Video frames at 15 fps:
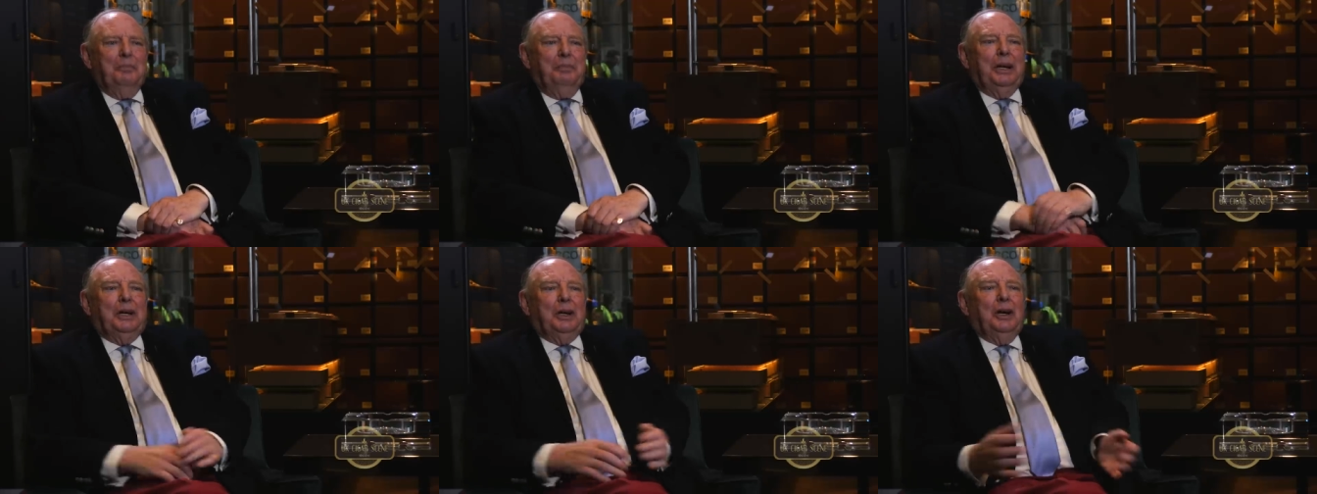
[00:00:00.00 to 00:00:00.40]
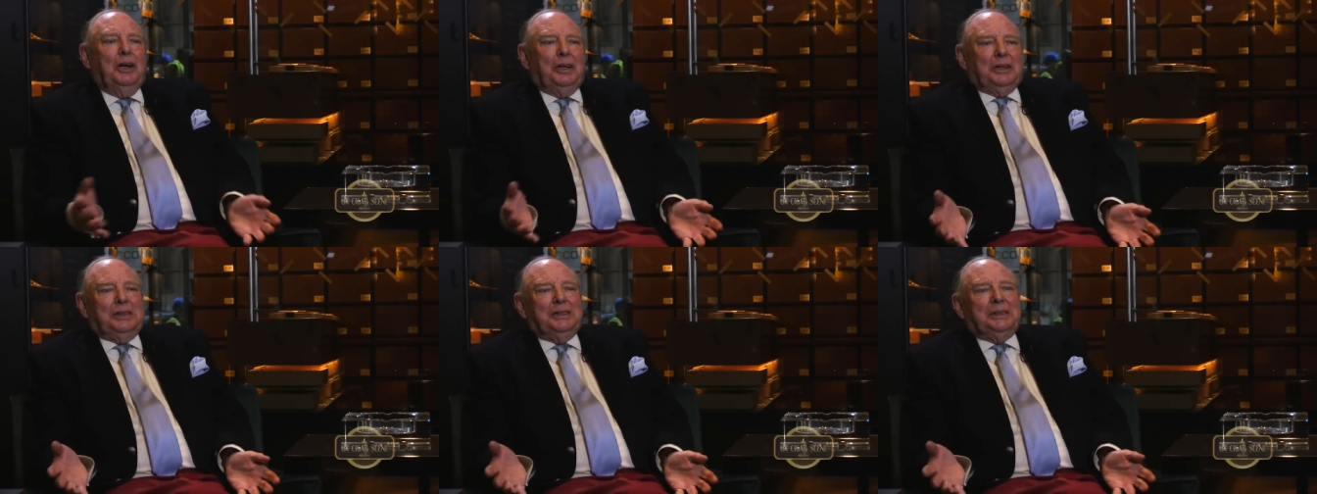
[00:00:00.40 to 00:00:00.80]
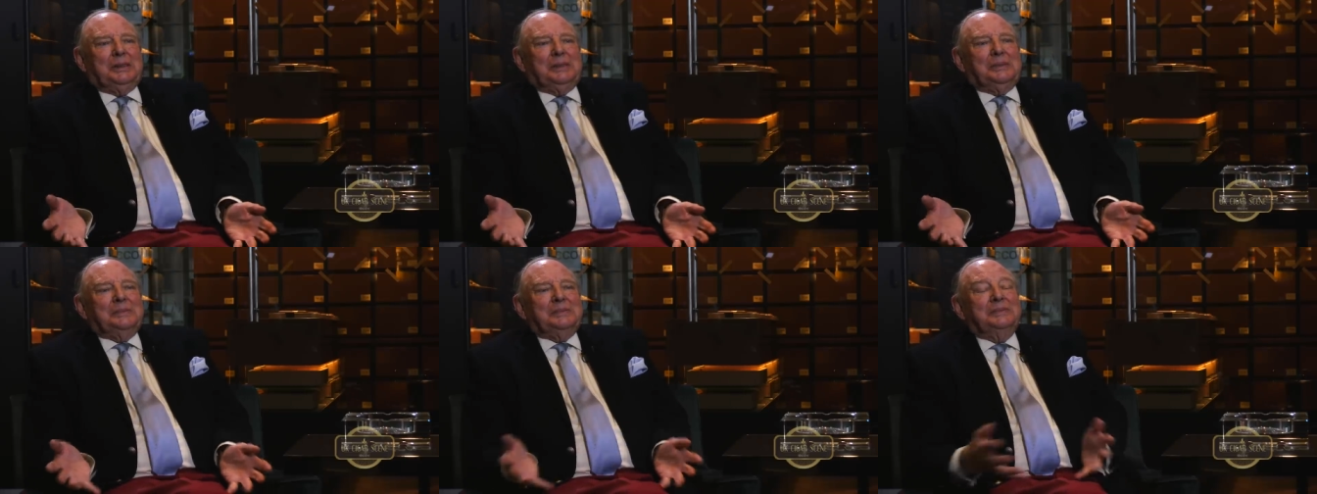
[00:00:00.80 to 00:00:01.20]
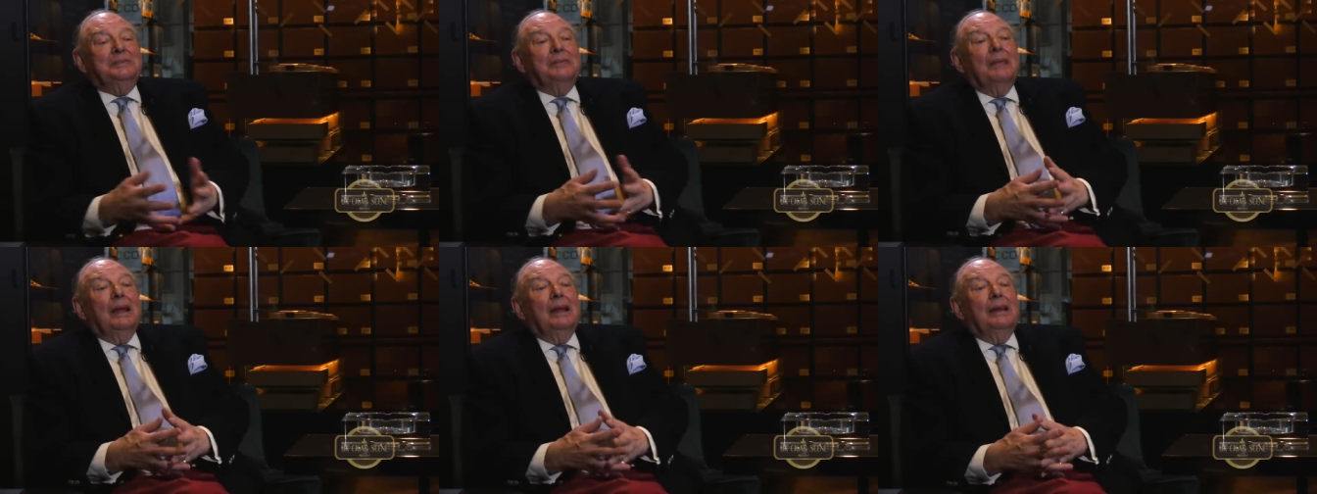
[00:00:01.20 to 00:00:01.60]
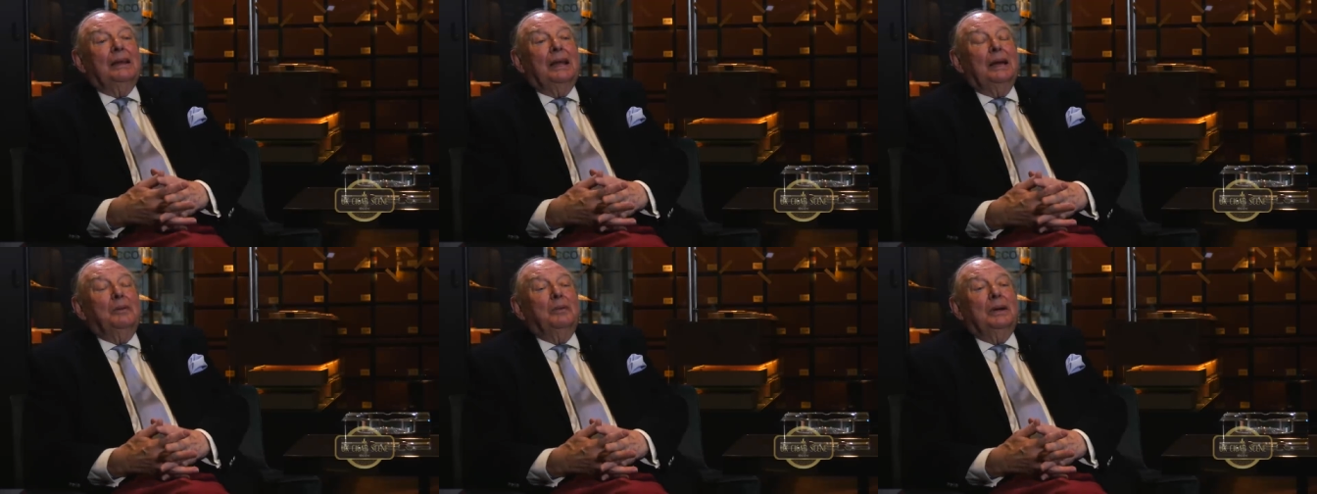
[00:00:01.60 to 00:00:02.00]
because
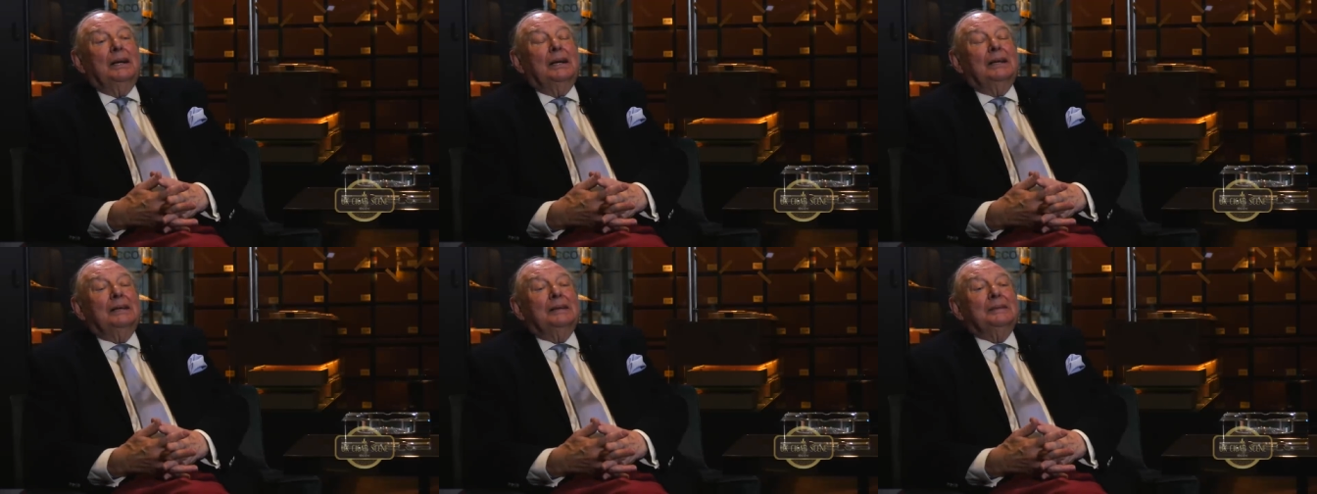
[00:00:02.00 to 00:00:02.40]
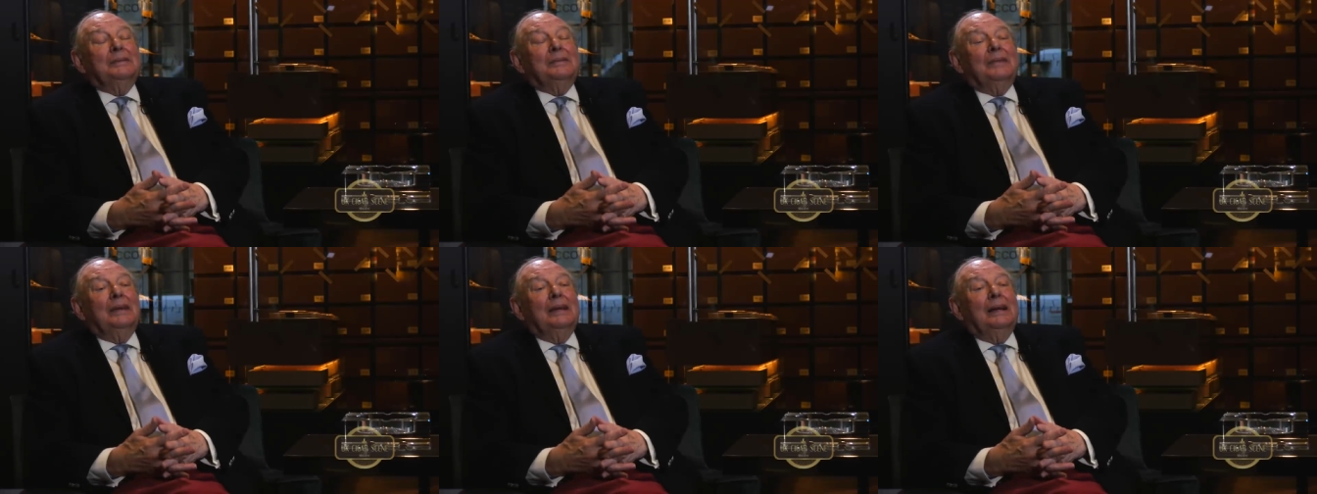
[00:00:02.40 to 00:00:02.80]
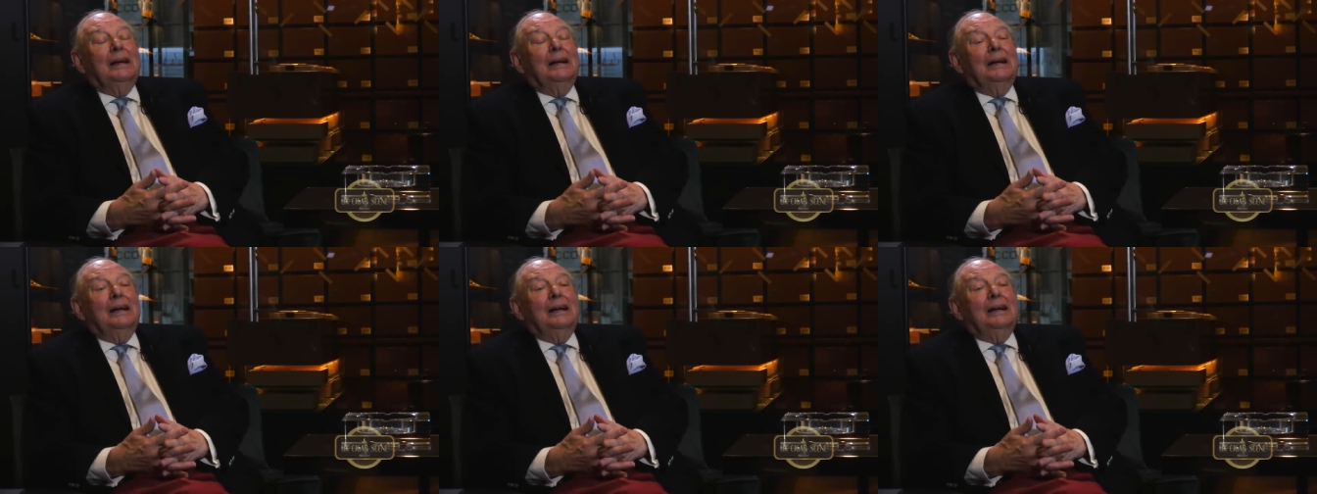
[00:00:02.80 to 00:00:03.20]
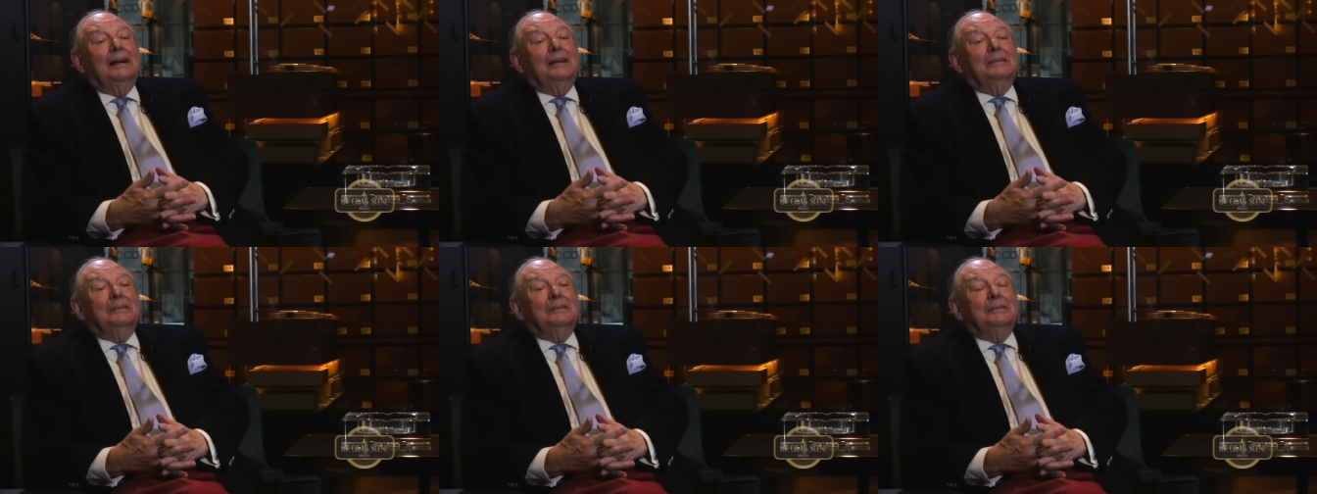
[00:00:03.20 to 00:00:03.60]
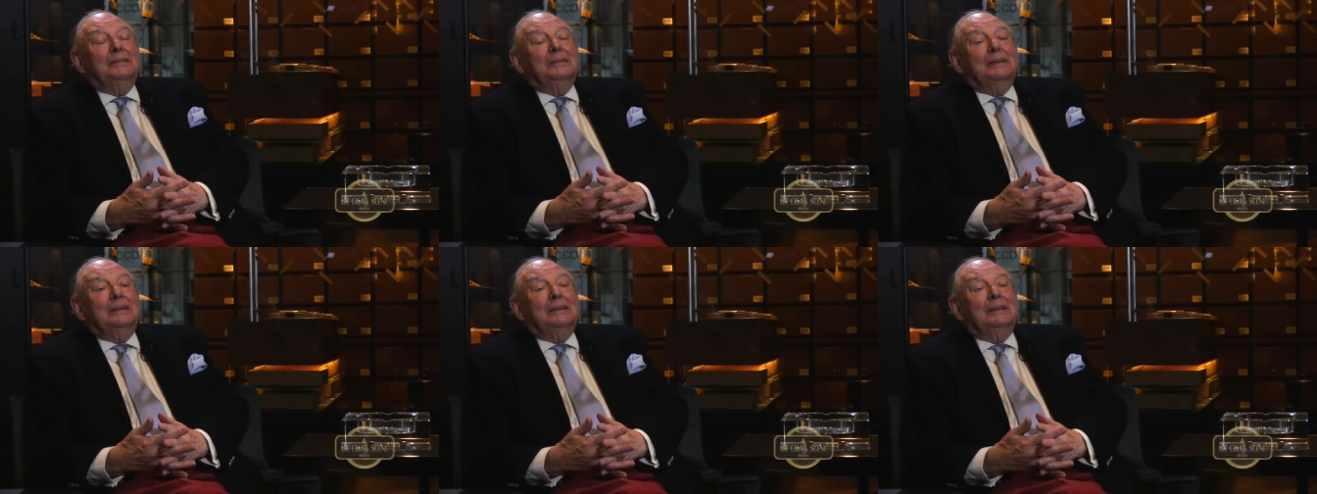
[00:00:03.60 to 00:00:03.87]
they were um,